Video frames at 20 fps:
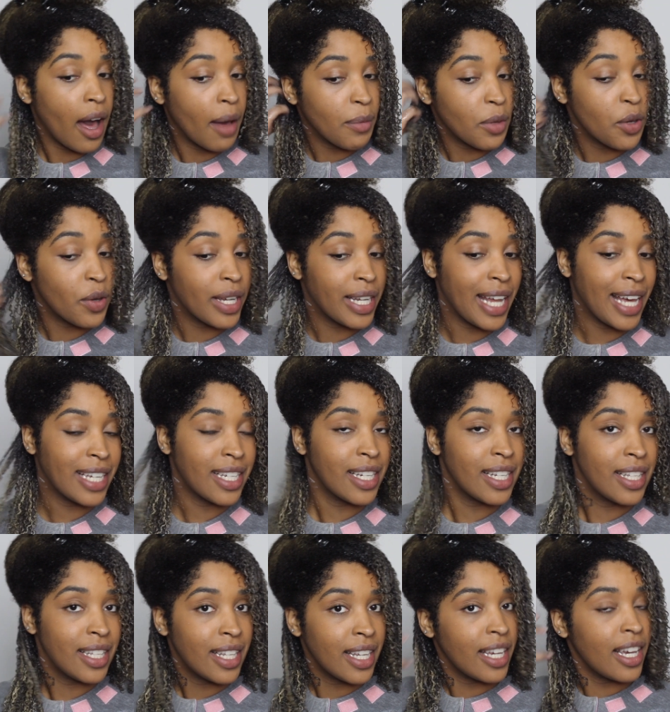you can
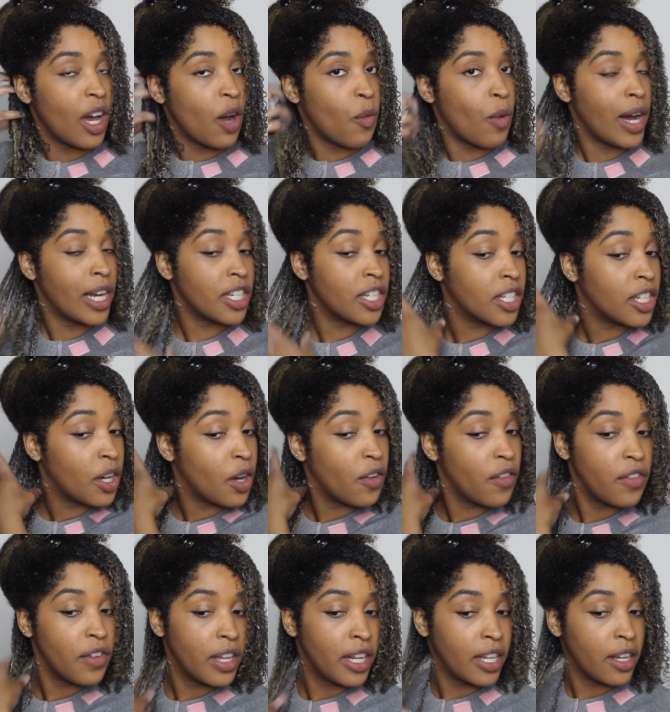actually see a wash and go
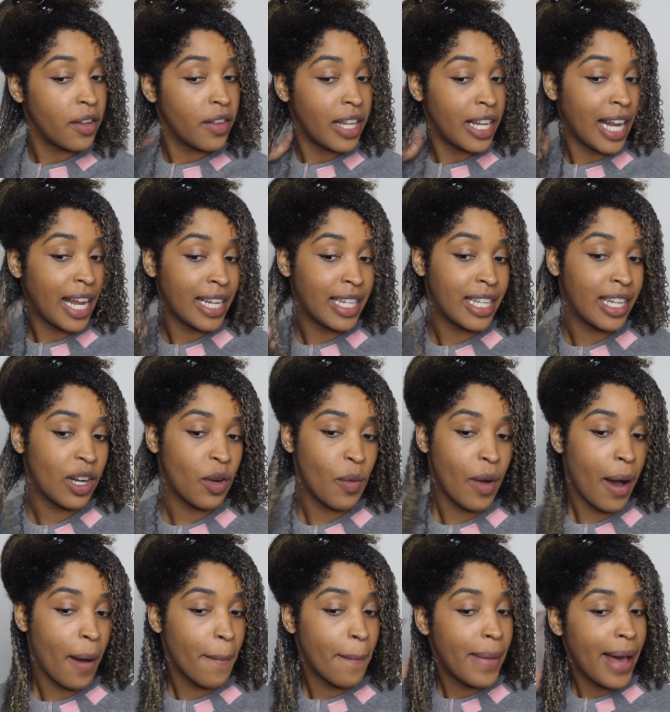video that I did a
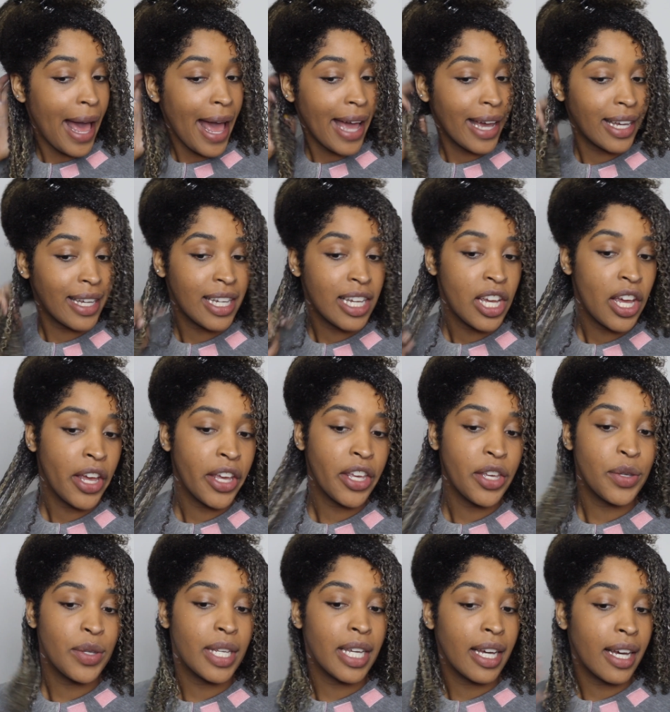while back
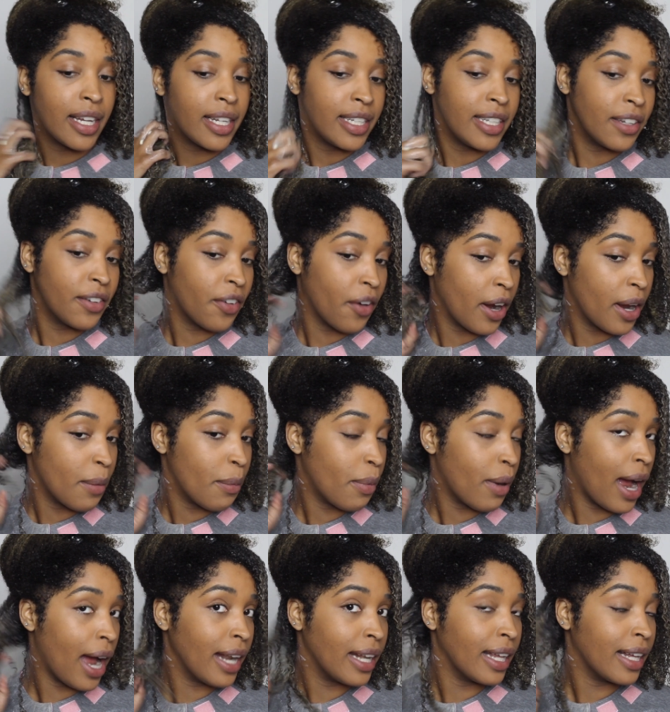using a different
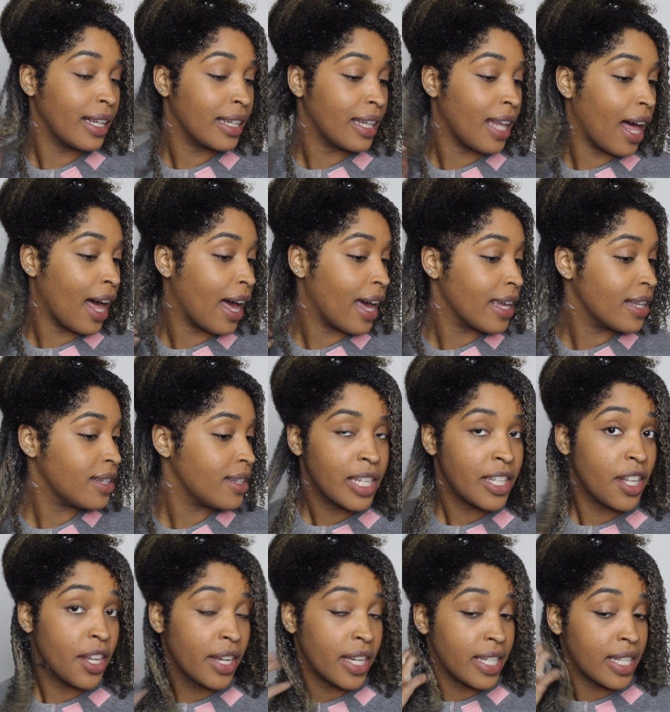product line,
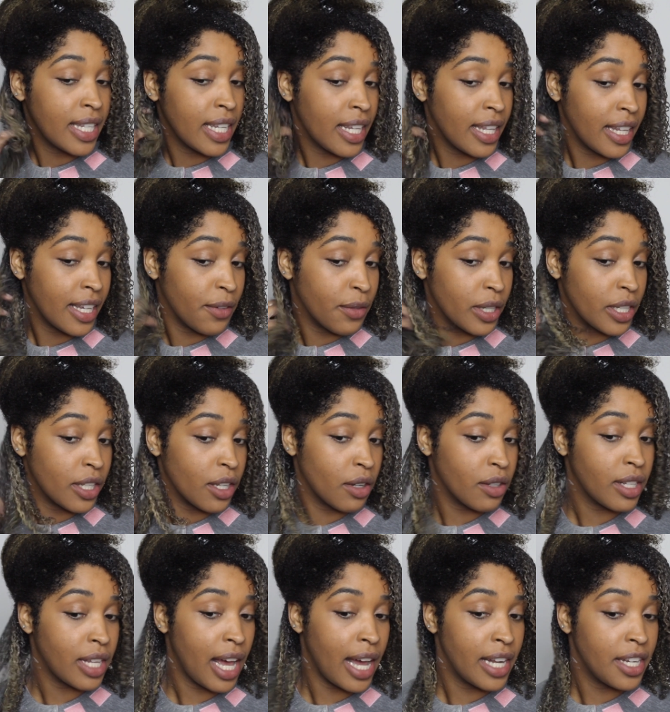so you can see the
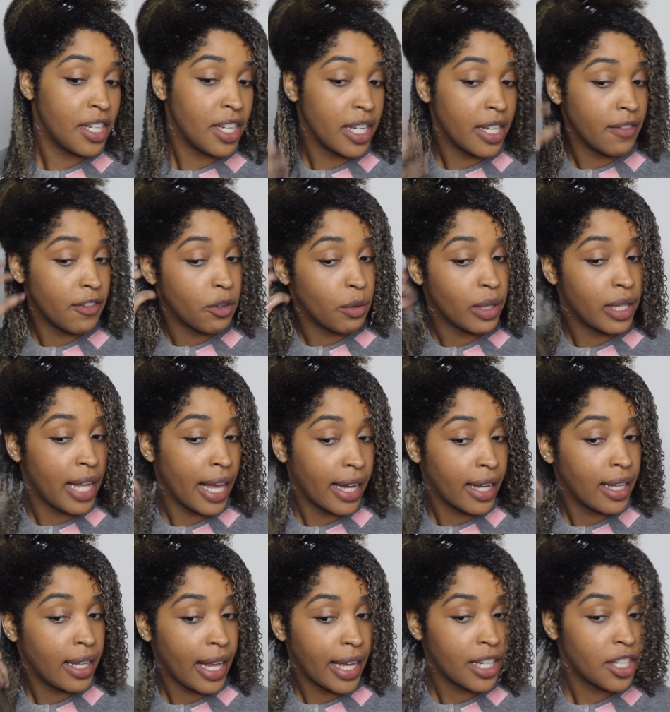results I achieved with that
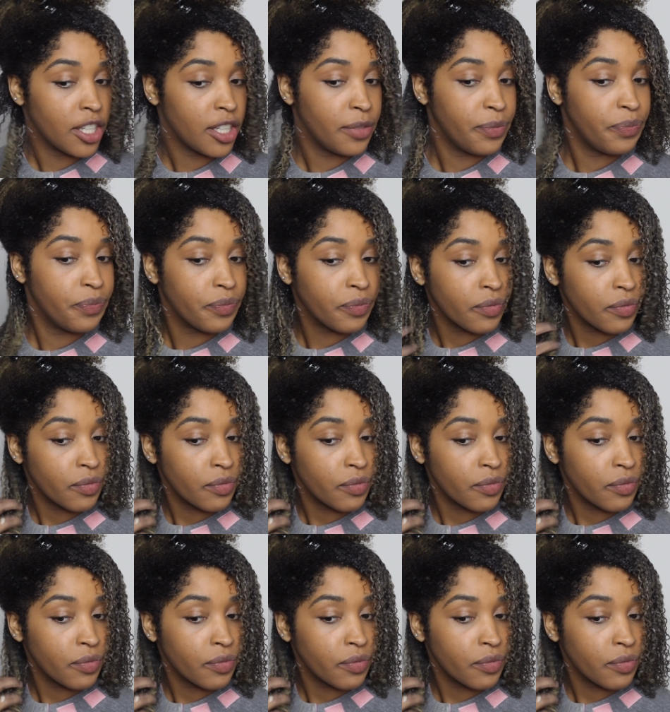collection.